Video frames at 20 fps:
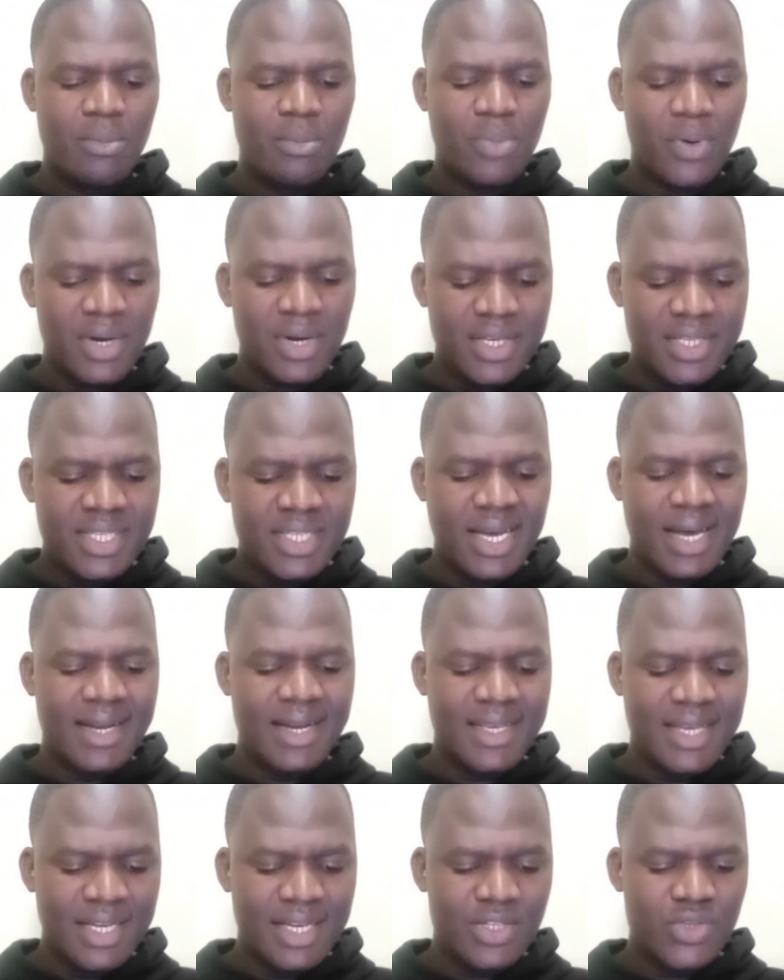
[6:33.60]
Police are
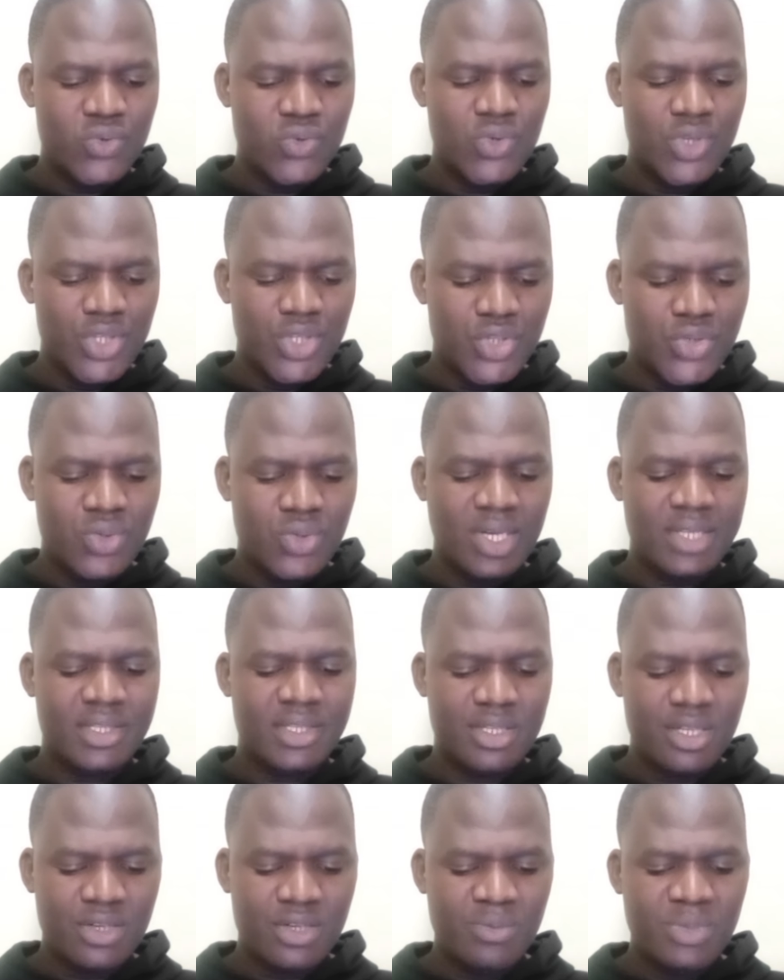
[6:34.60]
yet to issue a
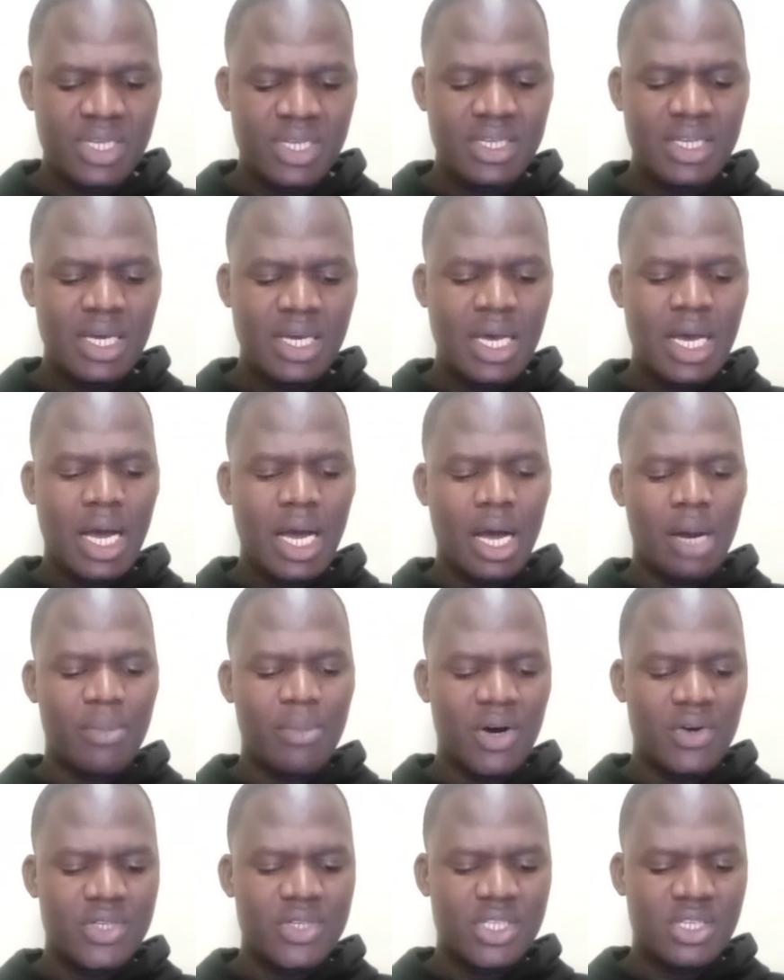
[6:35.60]
statement
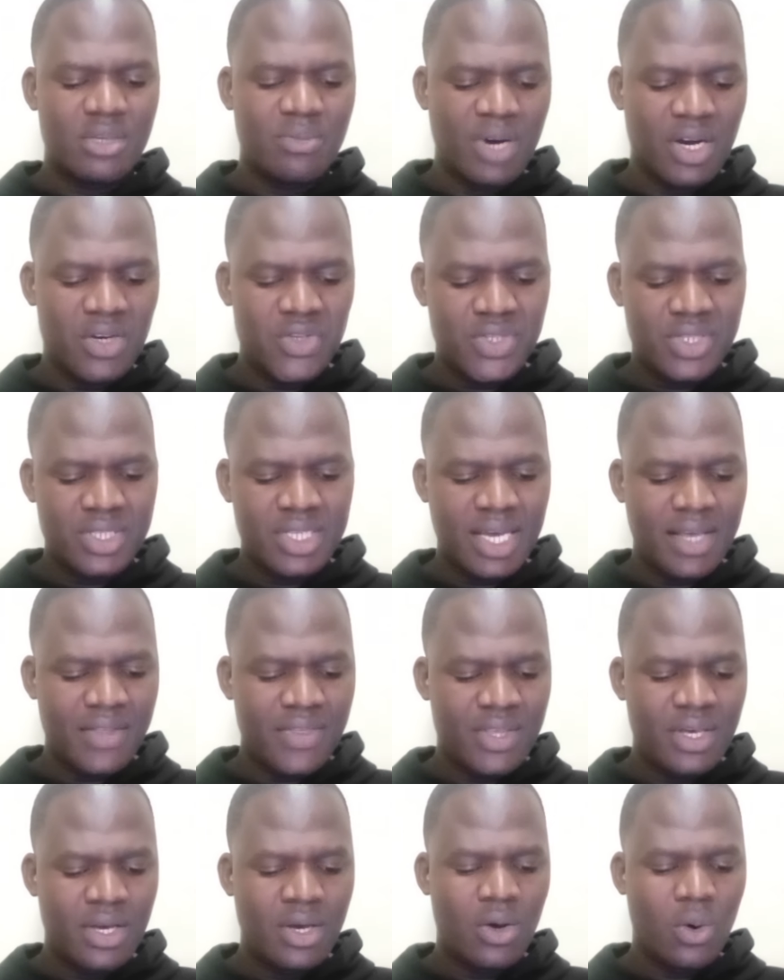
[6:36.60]
about Kibao's death,